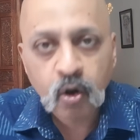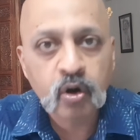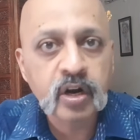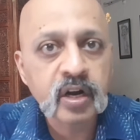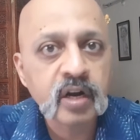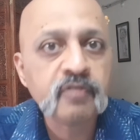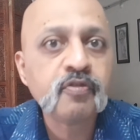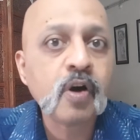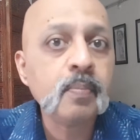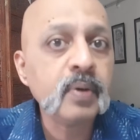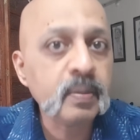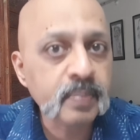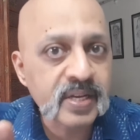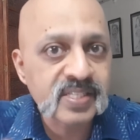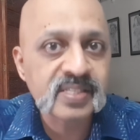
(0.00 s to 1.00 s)
on an
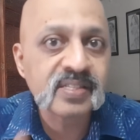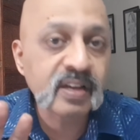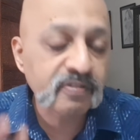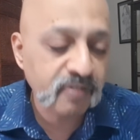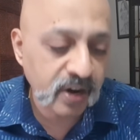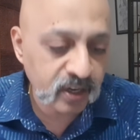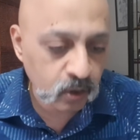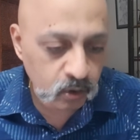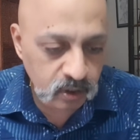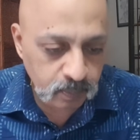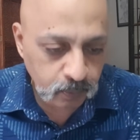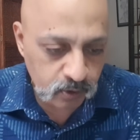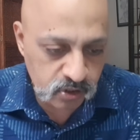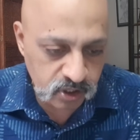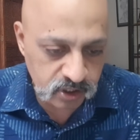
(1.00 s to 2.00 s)
informal basis and find out the
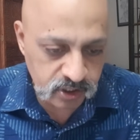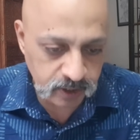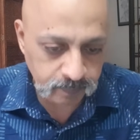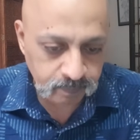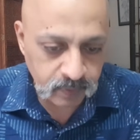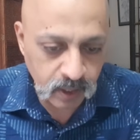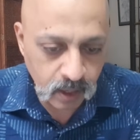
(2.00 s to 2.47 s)
procedure.